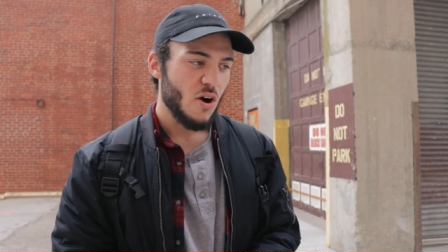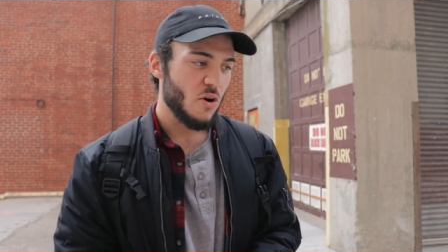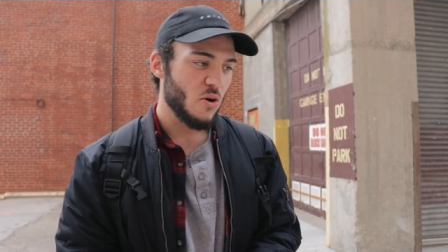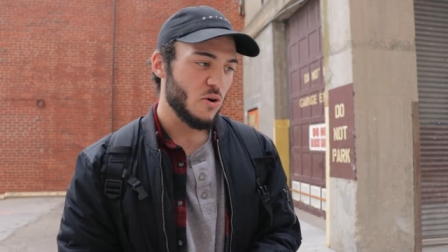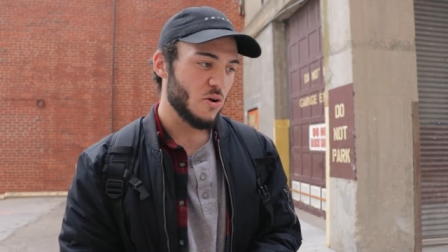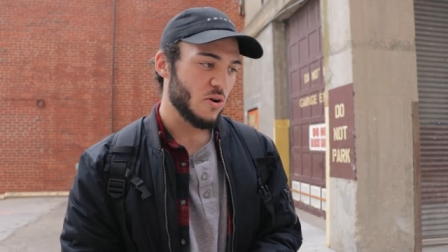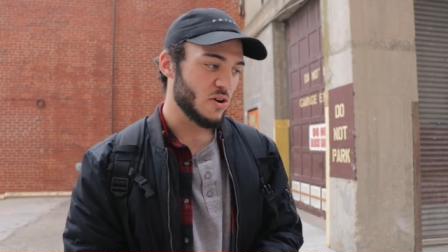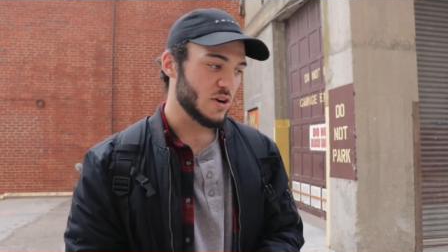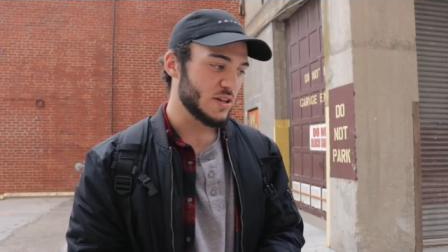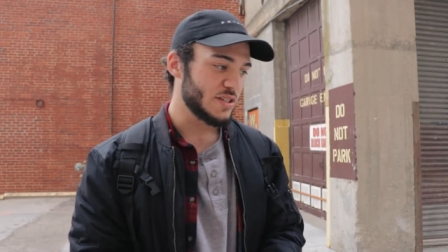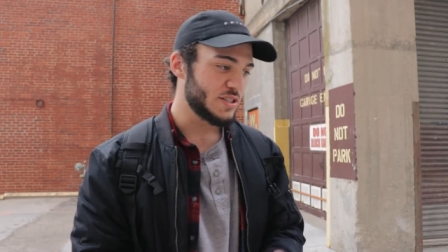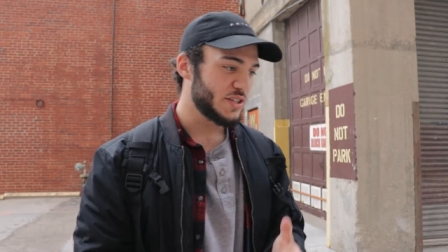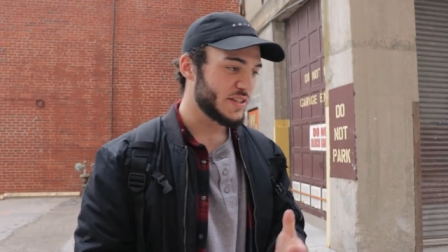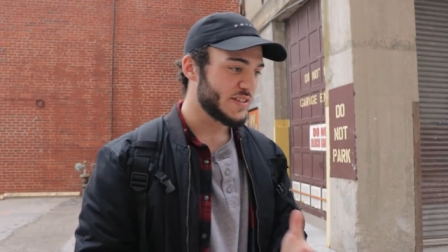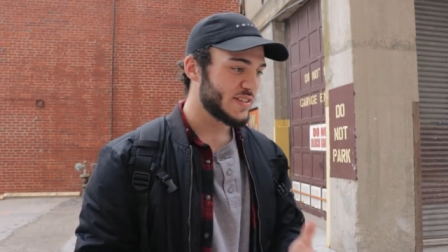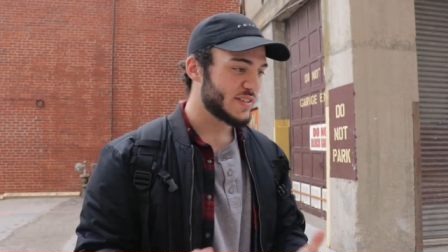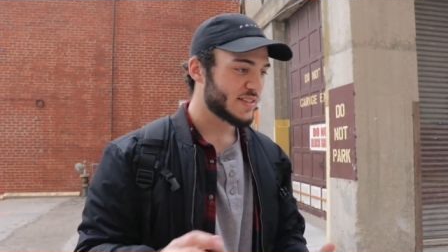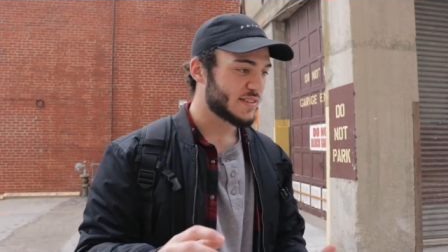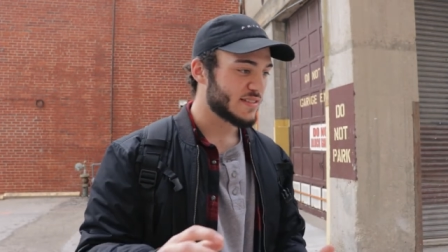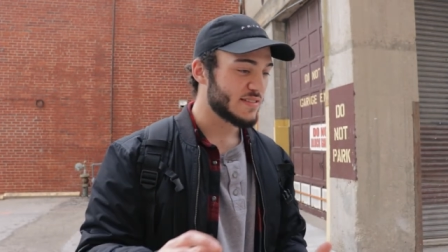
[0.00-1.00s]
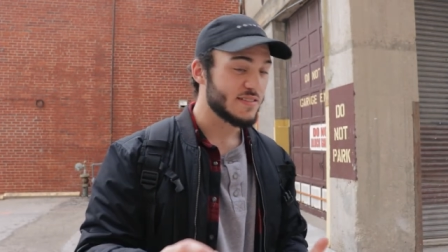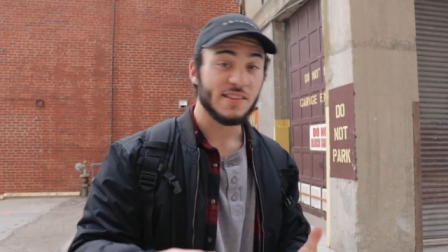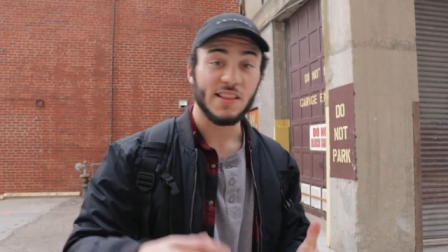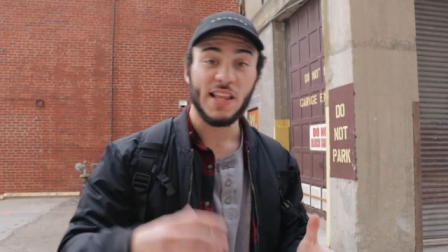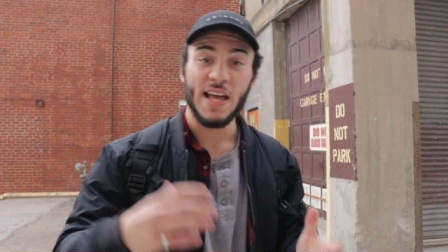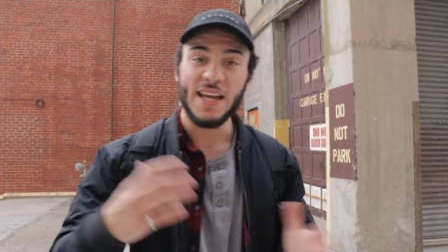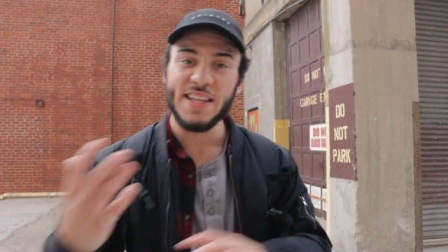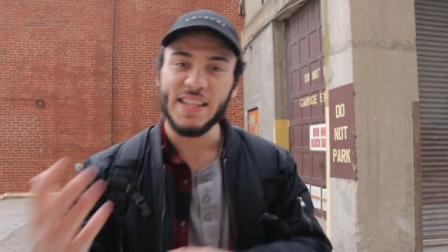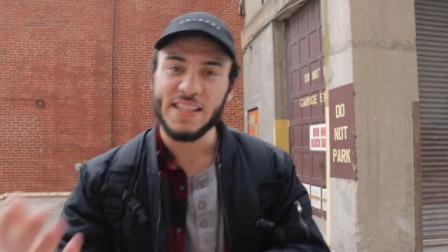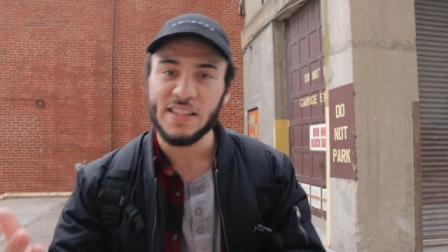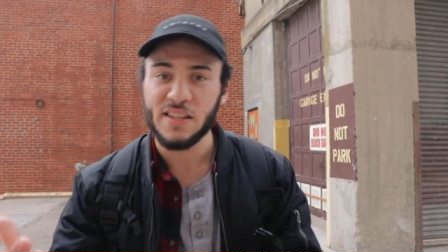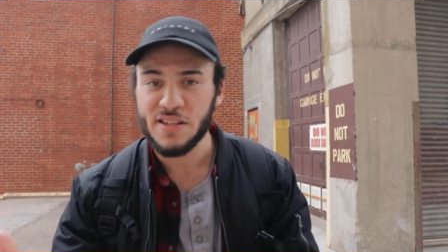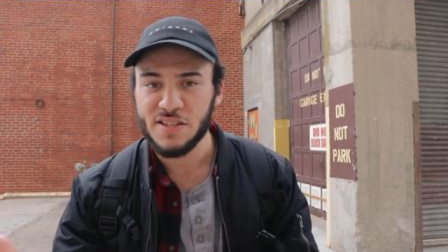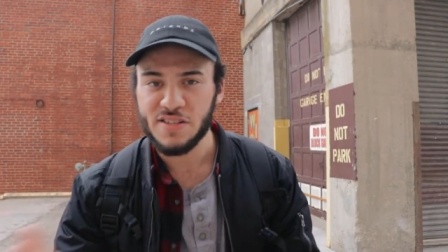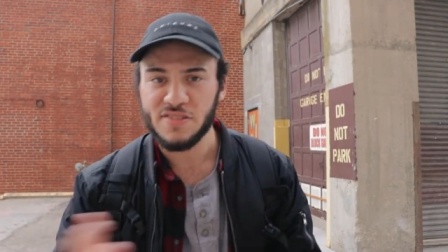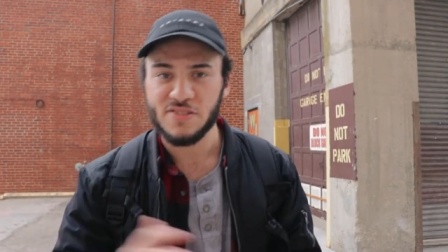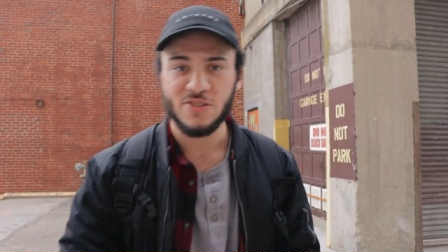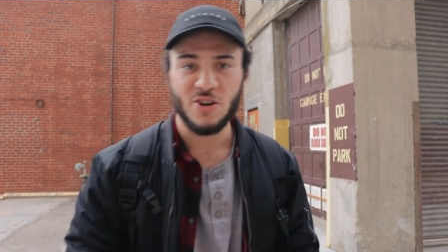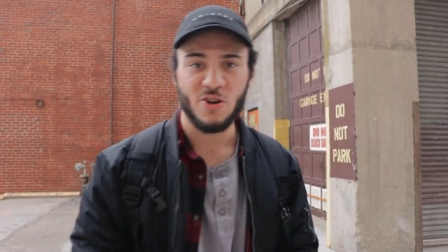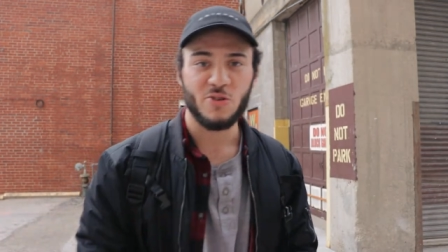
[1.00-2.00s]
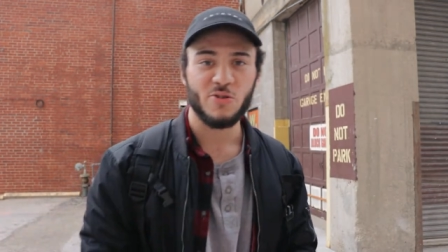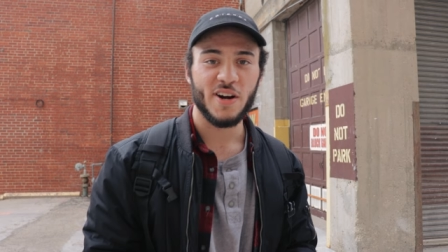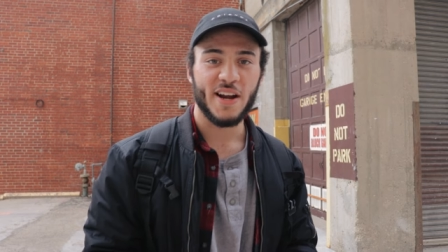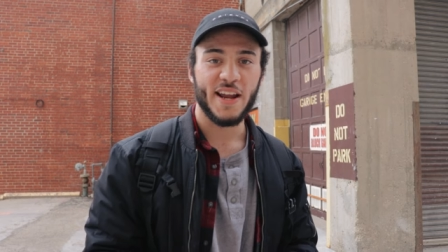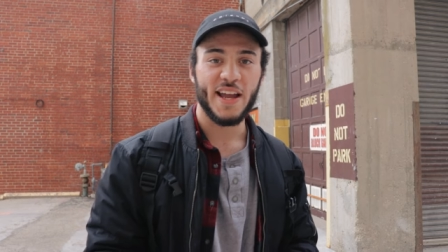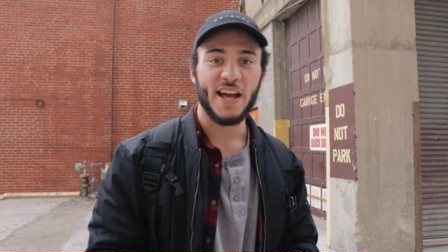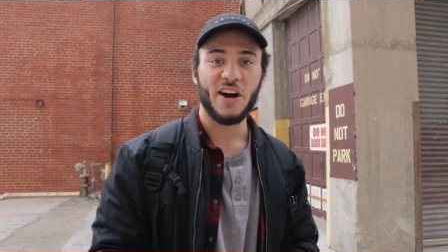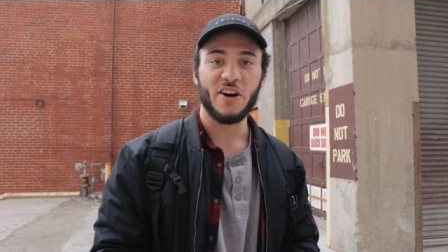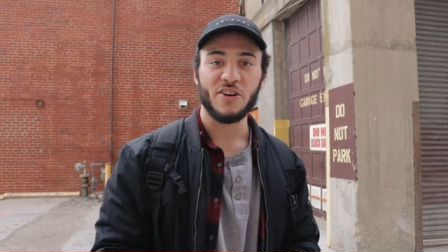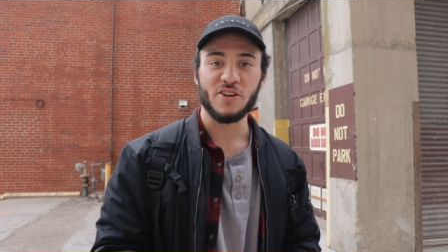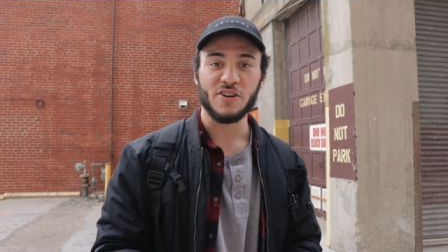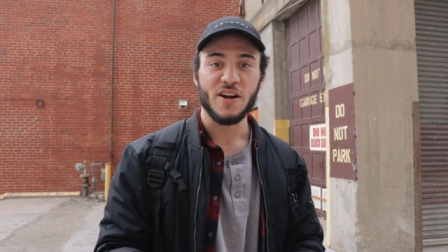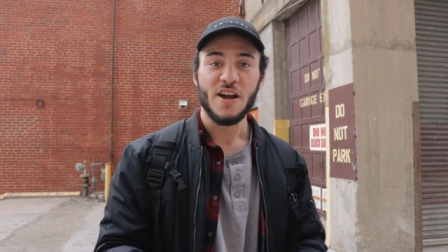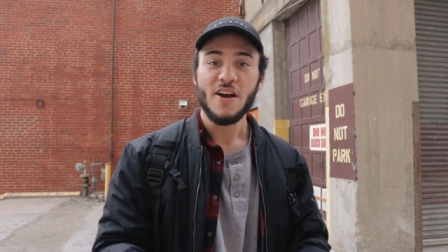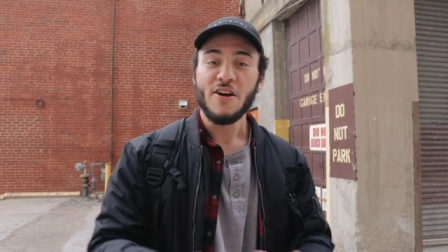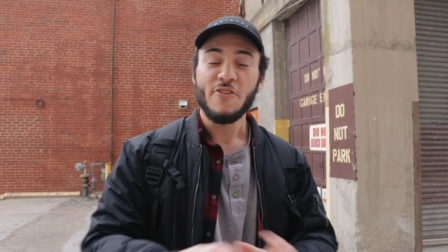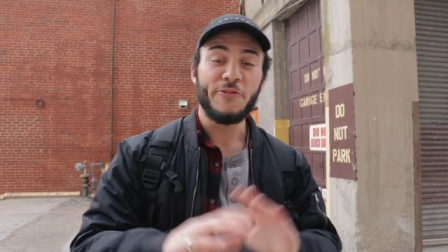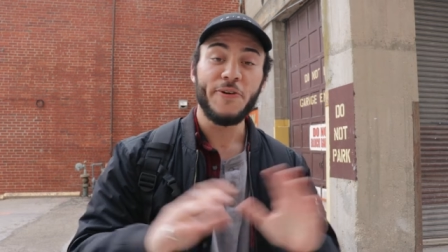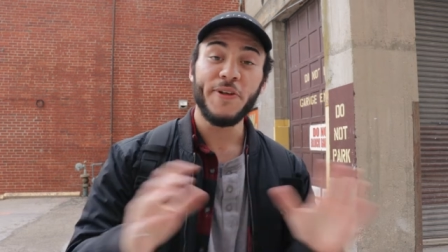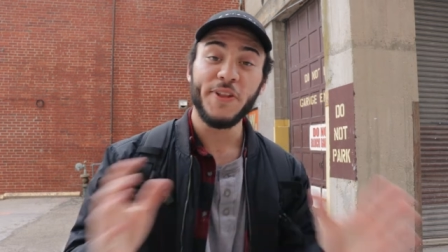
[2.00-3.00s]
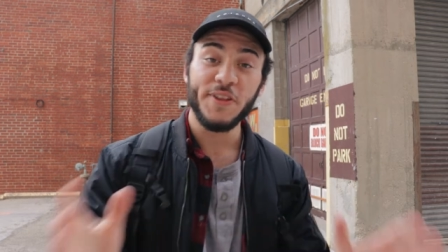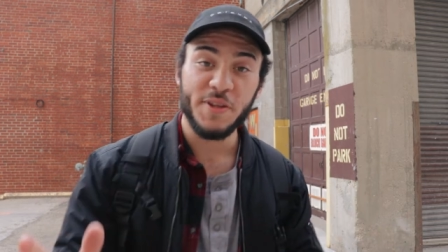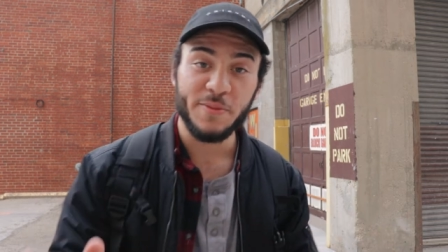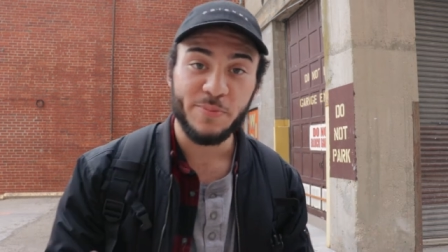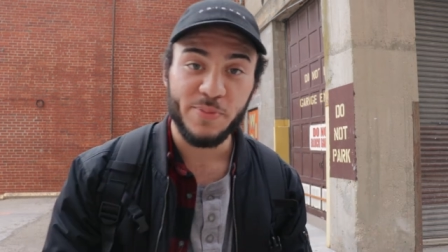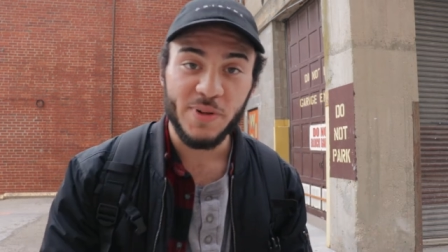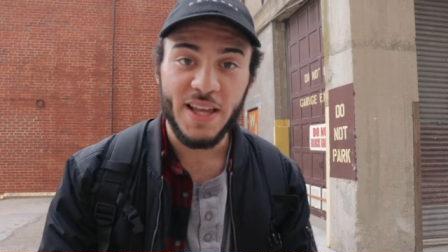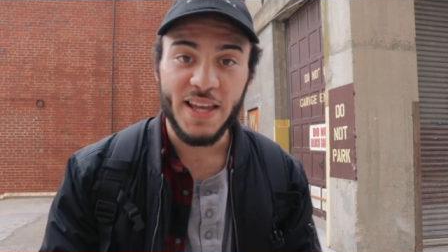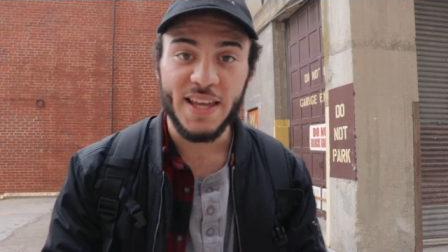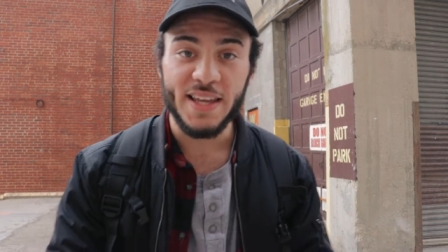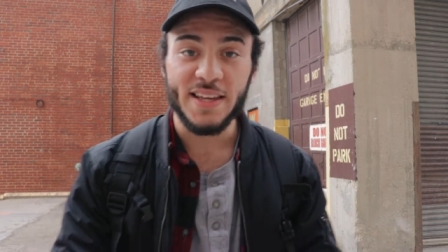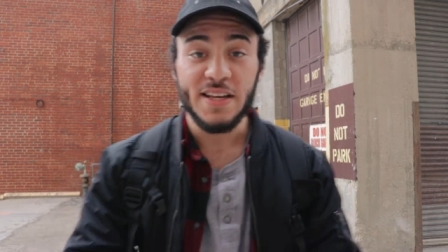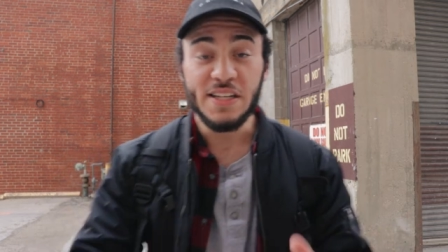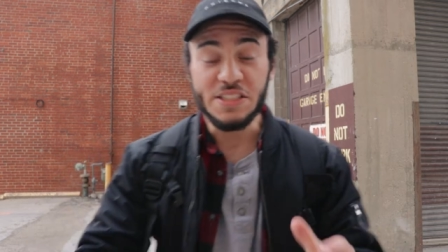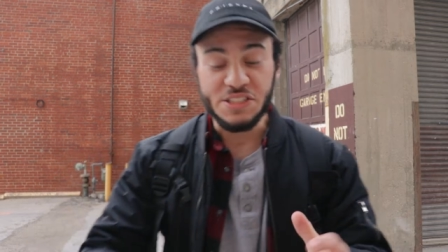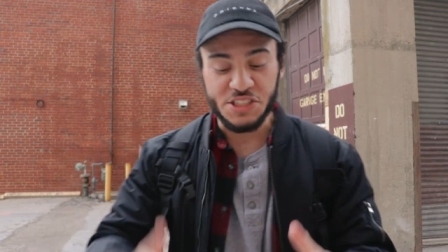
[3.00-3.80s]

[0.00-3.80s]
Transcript: or just, lighting conditions don't work out, or fill in the blank,